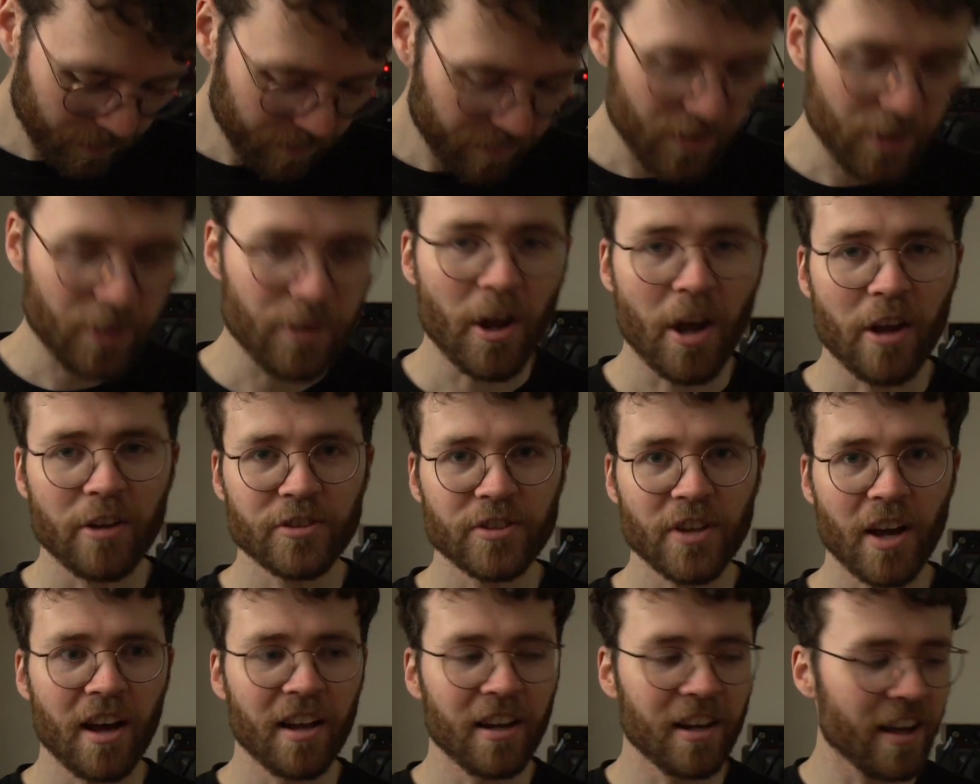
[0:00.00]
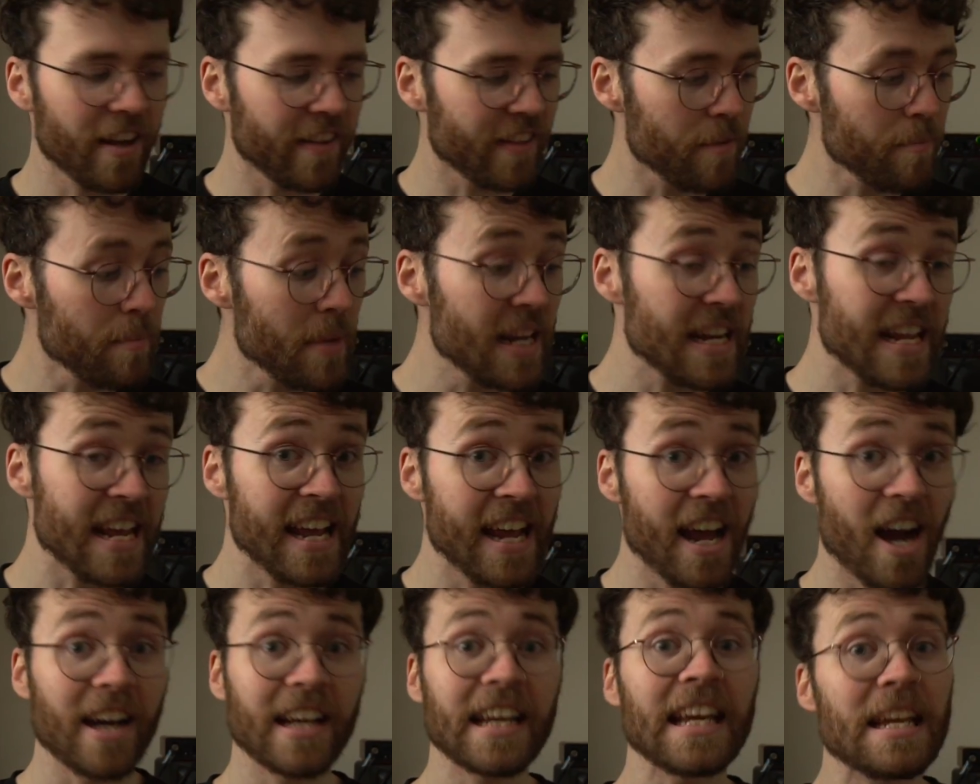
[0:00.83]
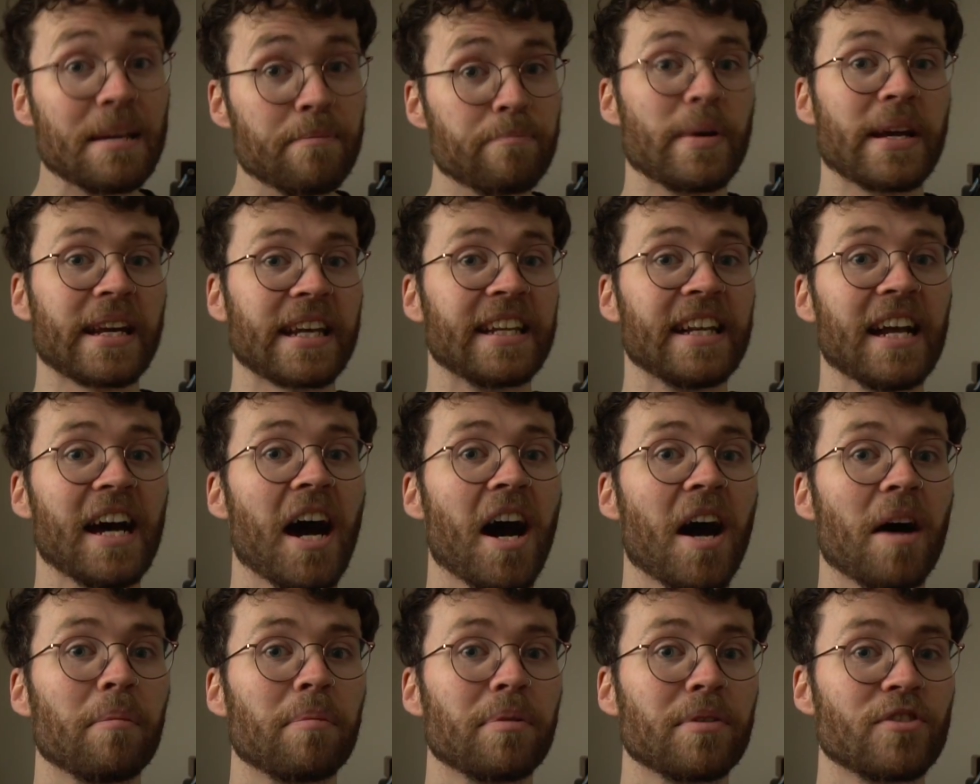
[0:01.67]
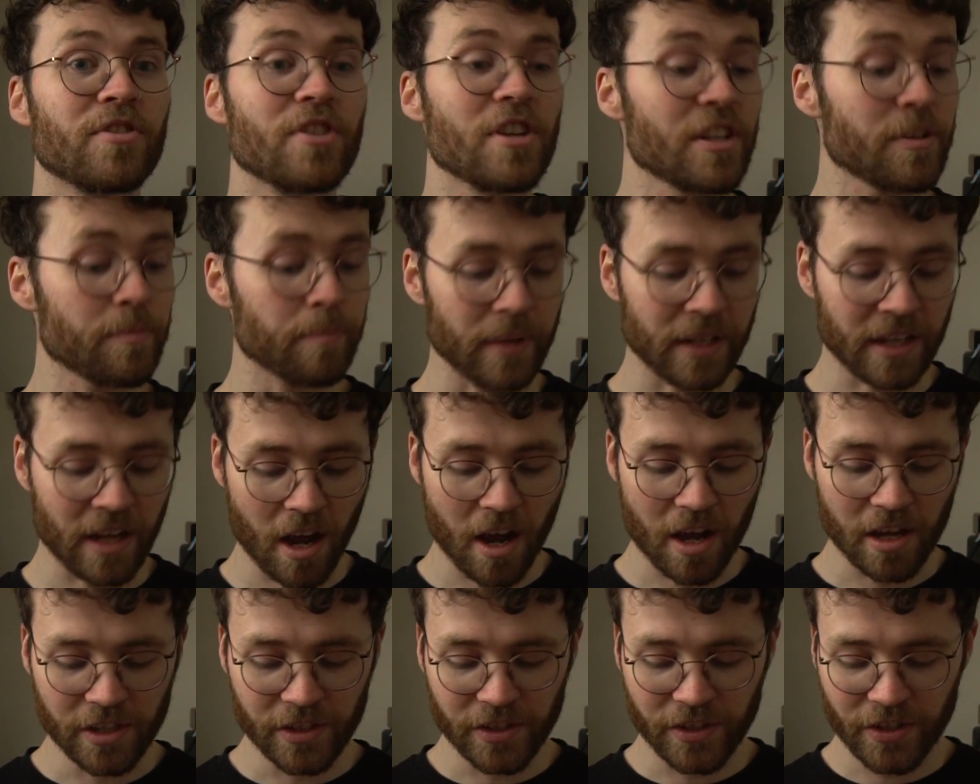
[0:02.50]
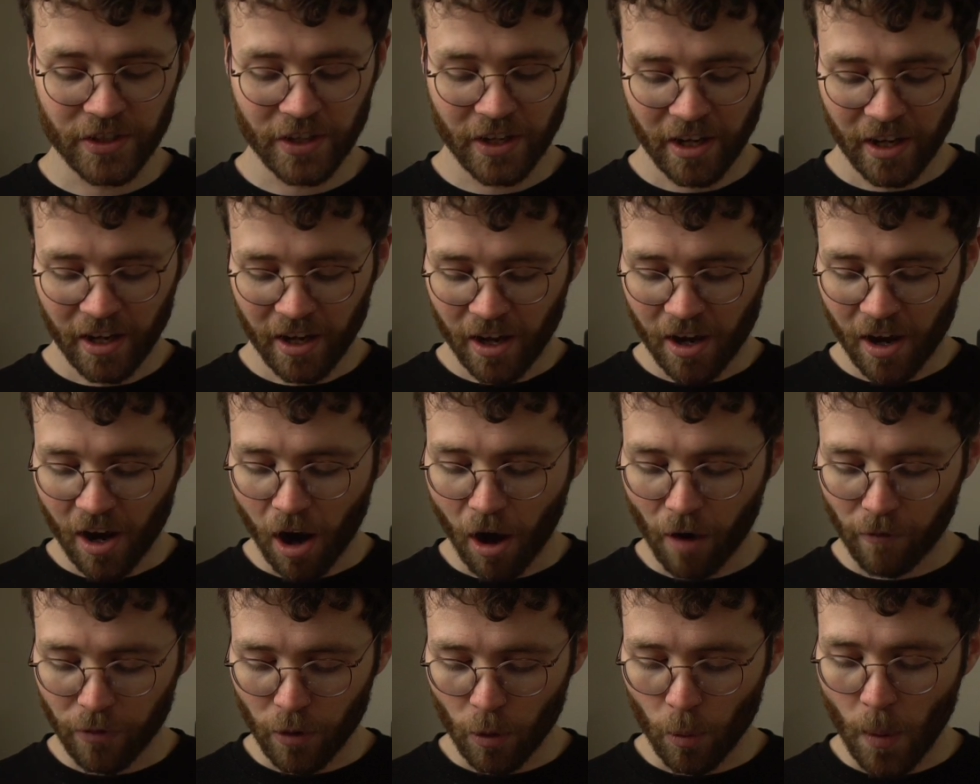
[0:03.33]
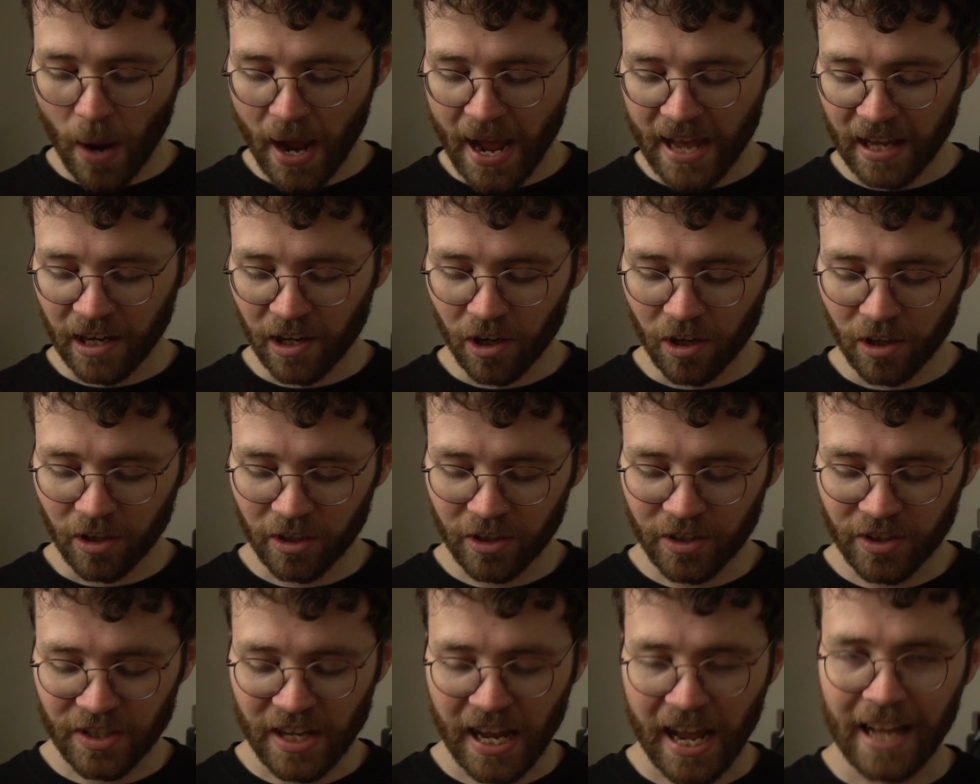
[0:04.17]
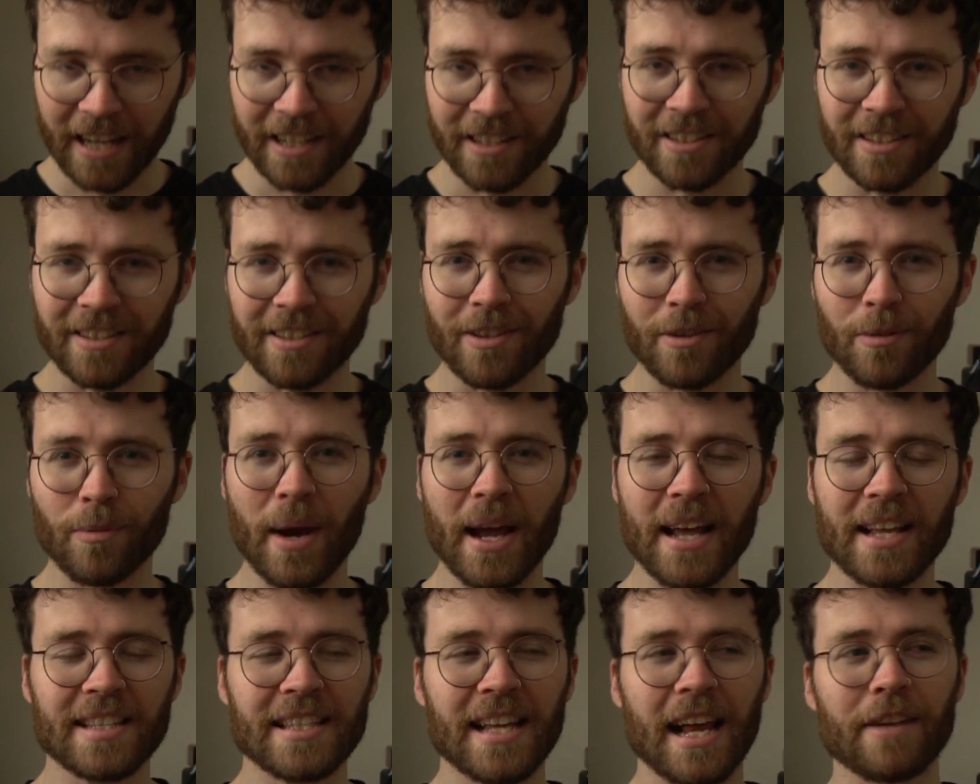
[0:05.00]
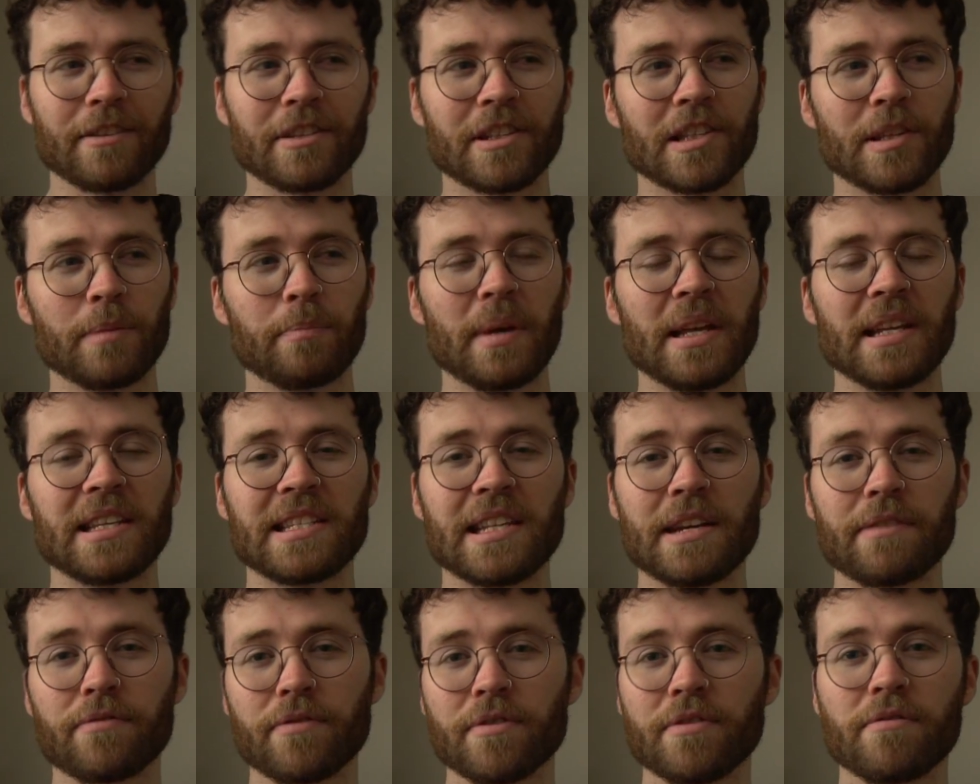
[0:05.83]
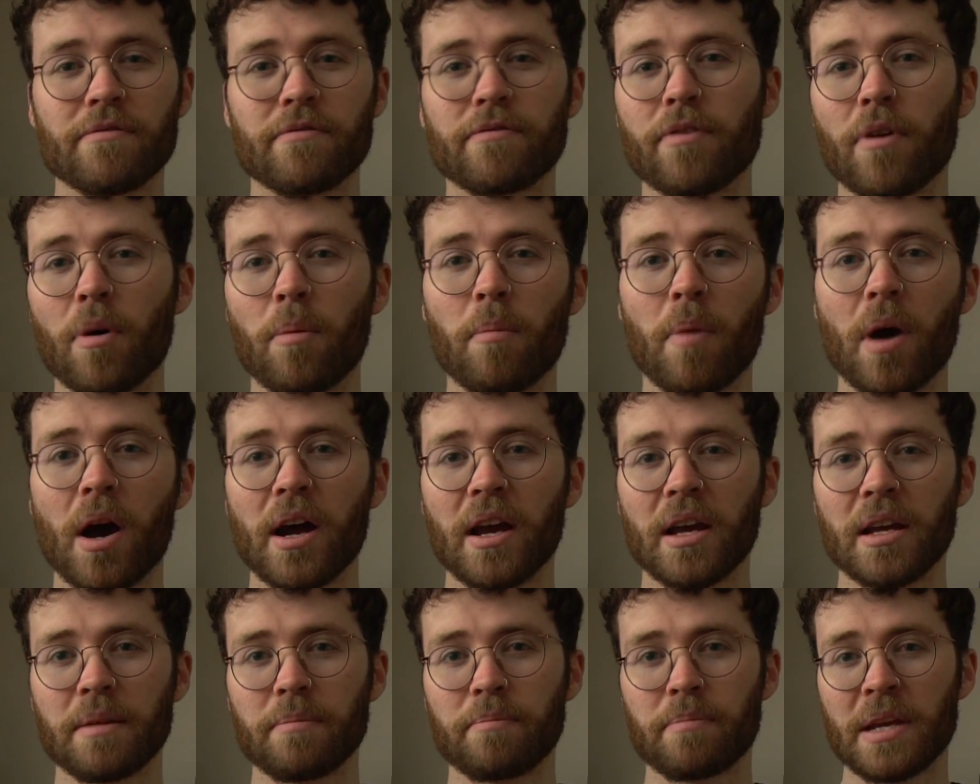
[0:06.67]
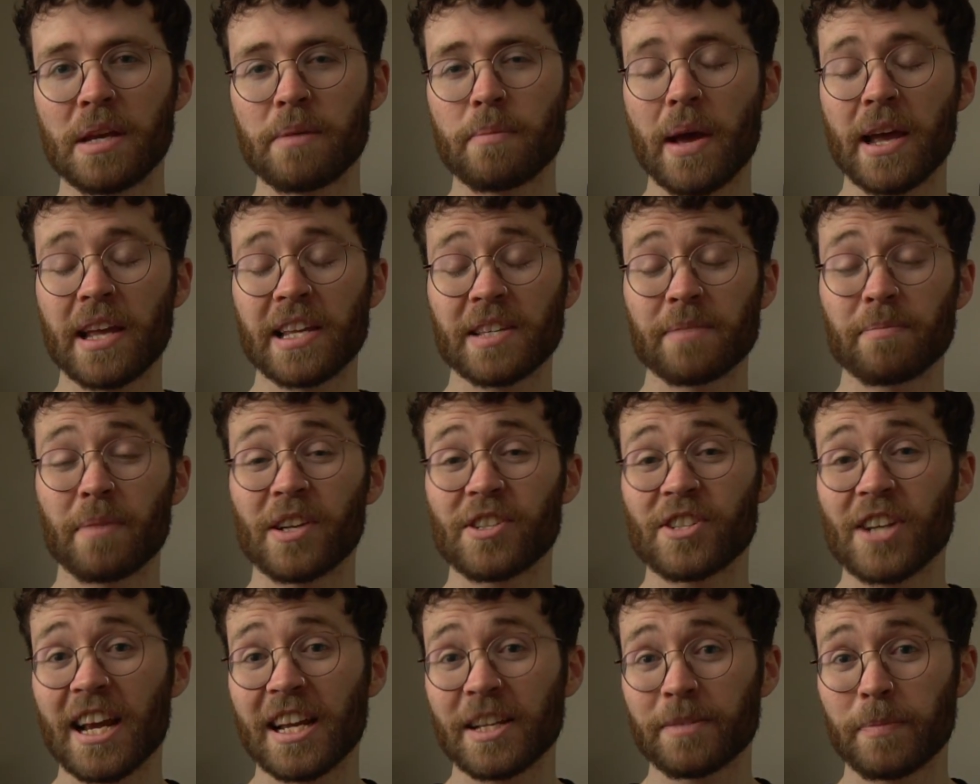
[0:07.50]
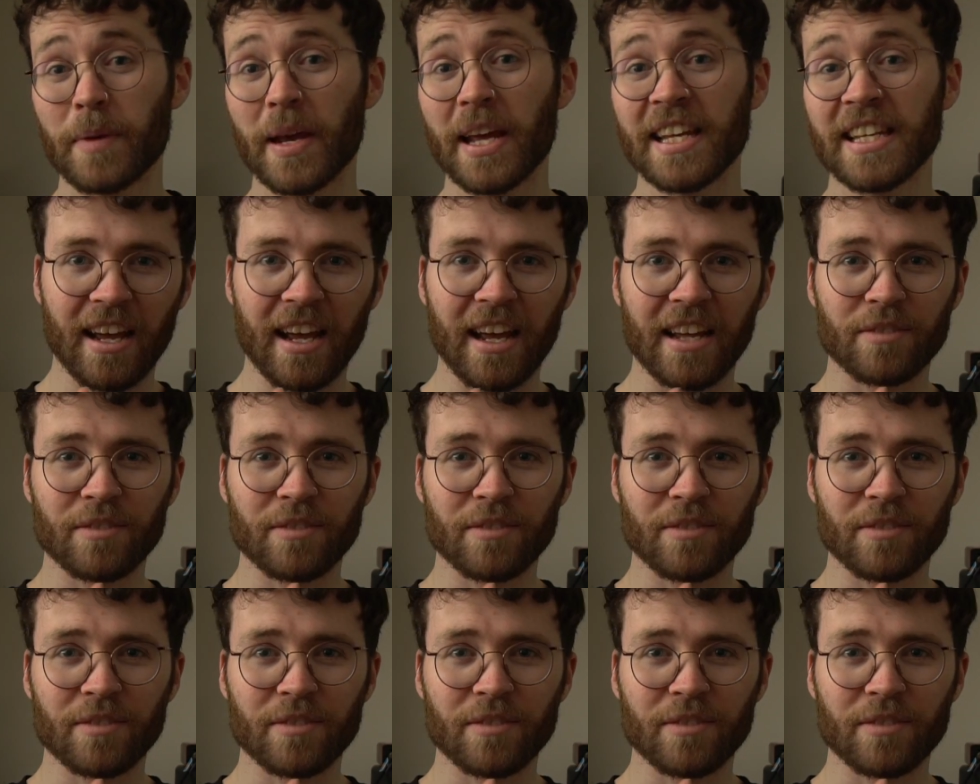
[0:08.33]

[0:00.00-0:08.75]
Who knows? At the minute, I keep picking it up just because of the way it looks, and the way it sounds is a bit different from my P bass and my jazz bass.